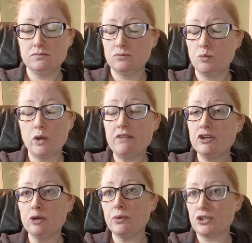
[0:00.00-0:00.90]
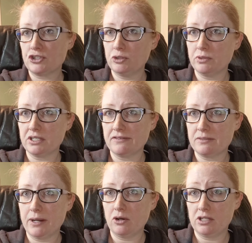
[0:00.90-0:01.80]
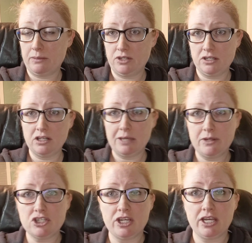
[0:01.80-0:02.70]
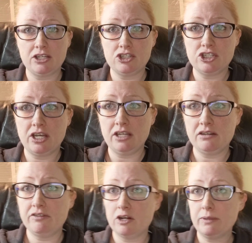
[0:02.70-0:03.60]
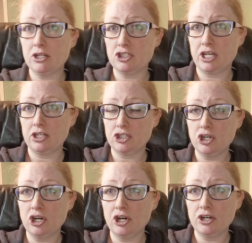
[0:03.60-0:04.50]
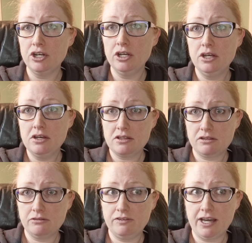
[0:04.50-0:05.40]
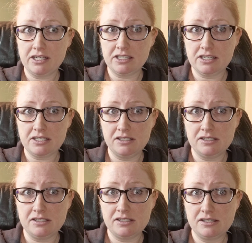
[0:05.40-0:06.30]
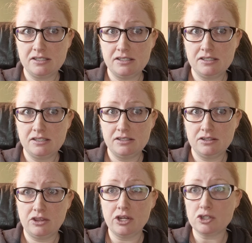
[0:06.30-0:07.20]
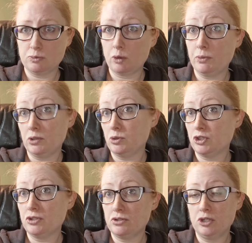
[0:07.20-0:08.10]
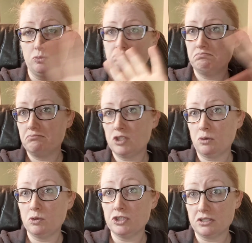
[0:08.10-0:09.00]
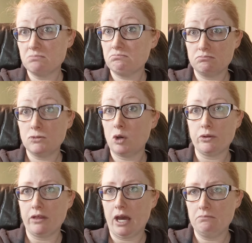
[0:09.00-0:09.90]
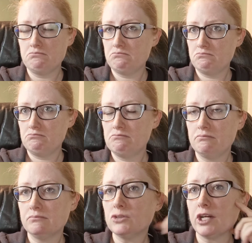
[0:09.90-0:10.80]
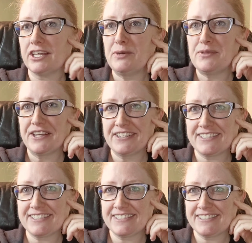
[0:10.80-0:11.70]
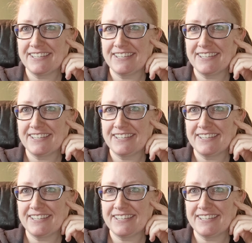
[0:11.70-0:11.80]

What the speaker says: whatever your personal beliefs about climate change and environmental change are, the fact is there's more pollution too. So we'll just go with that. Try and keep things as